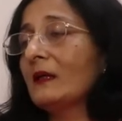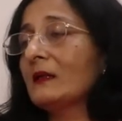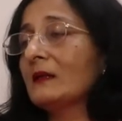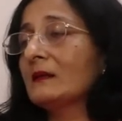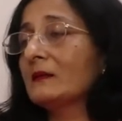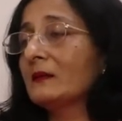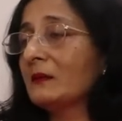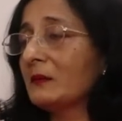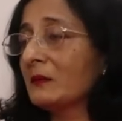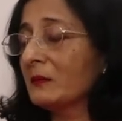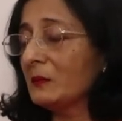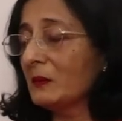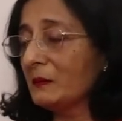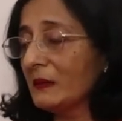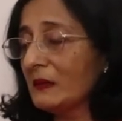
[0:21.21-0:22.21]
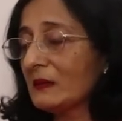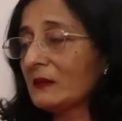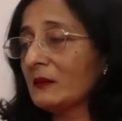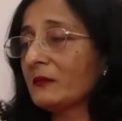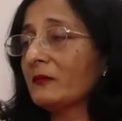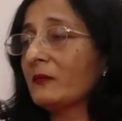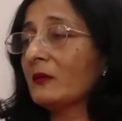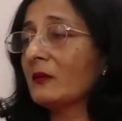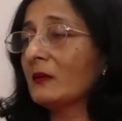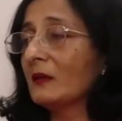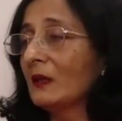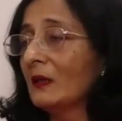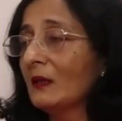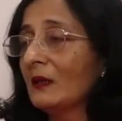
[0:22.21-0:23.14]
and the Honorable Minister for